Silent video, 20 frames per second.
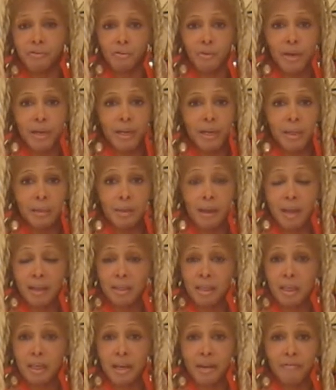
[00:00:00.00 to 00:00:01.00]
freeing not
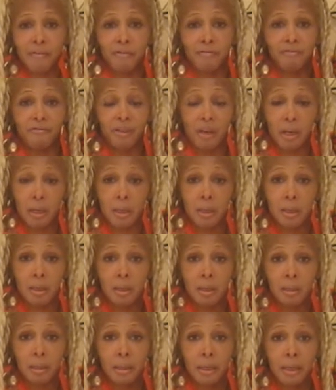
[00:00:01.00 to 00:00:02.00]
to give a fuck.
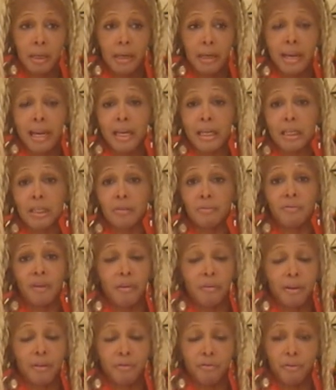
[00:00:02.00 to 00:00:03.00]
It is
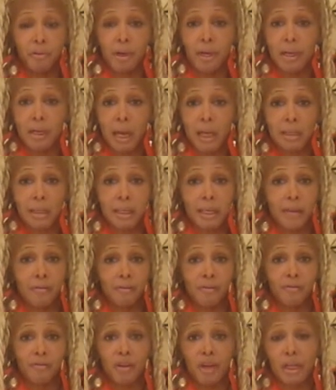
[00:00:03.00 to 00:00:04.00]
very freeing not to give
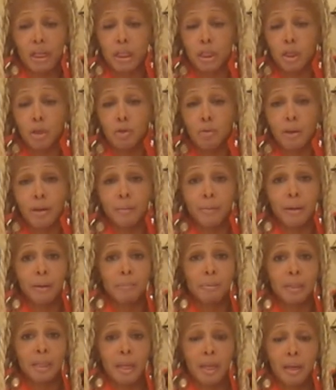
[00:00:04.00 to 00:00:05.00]
a fuck. Until you hear what
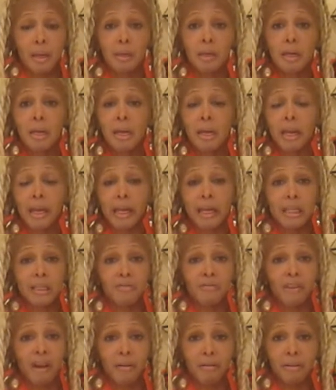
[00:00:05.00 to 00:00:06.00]
I'm saying, it is
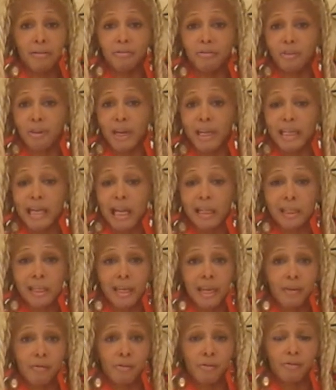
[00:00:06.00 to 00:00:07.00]
very freeing not to
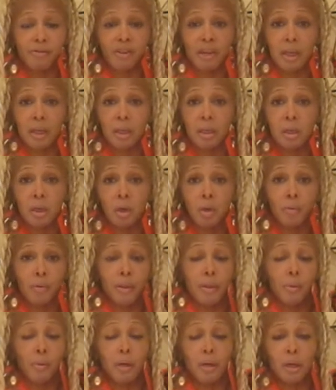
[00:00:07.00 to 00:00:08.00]
give a fuck.
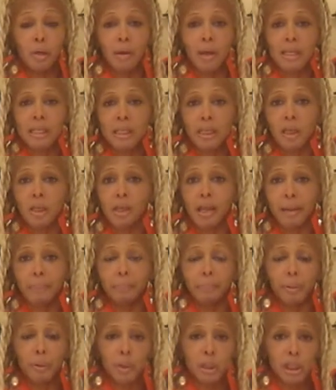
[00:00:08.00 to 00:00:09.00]
When you want to go out to look like
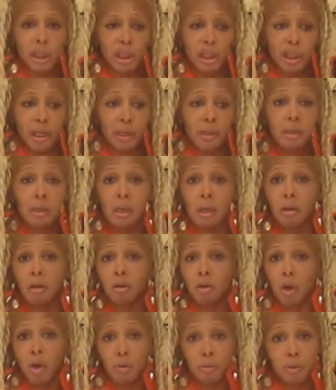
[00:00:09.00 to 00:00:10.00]
pure shit,
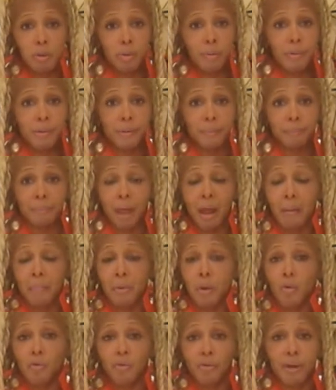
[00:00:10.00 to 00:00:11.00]
go do it. I'm
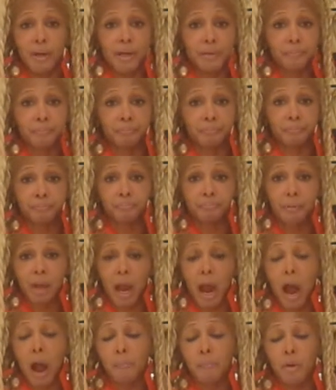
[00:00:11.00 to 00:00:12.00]
over it.
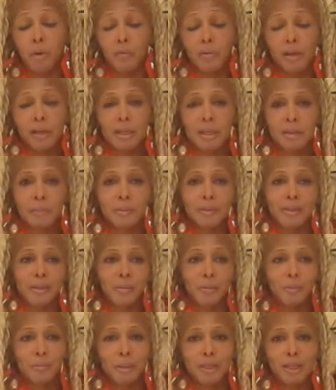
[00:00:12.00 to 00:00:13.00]
I'm over it. And somebody said,
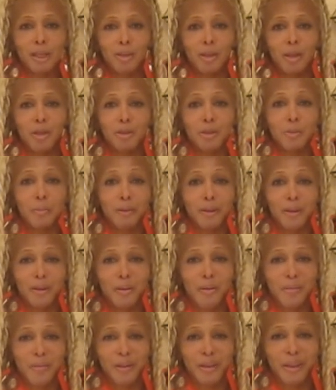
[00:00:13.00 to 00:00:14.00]
well, bitch, I thought you been
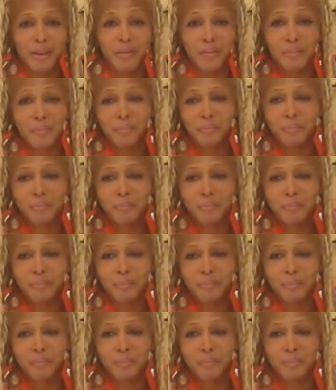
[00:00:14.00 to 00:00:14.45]
over it.